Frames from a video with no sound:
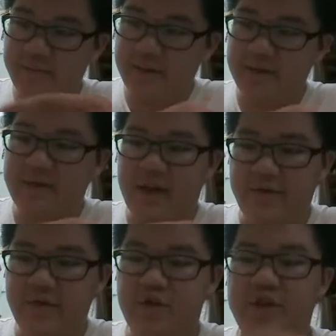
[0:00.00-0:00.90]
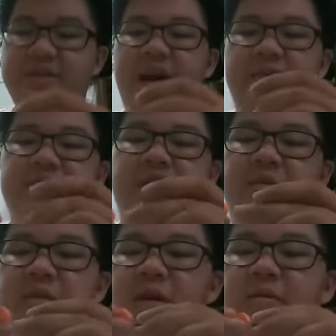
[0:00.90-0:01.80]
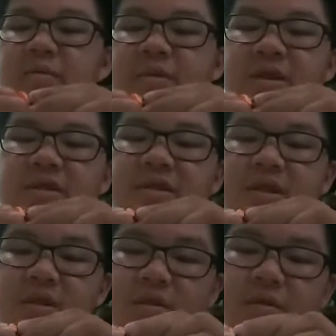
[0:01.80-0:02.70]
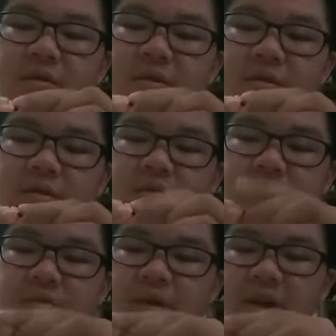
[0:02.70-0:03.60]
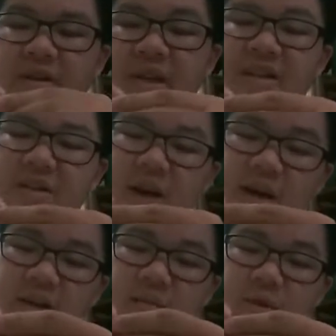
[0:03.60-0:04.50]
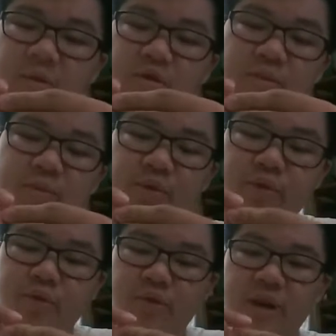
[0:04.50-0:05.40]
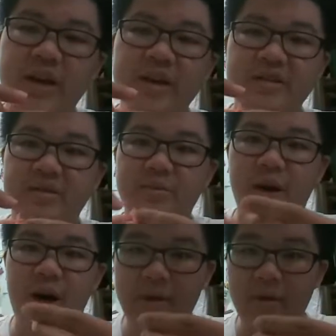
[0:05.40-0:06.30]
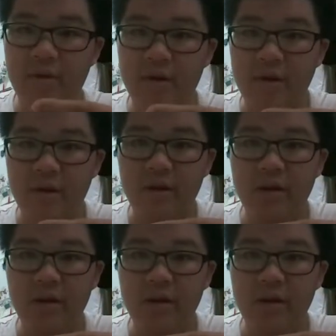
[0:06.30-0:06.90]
Build Divers just has to get a meme, doesn't it? Because it's not like the Momo Kapul isn't popular or anything.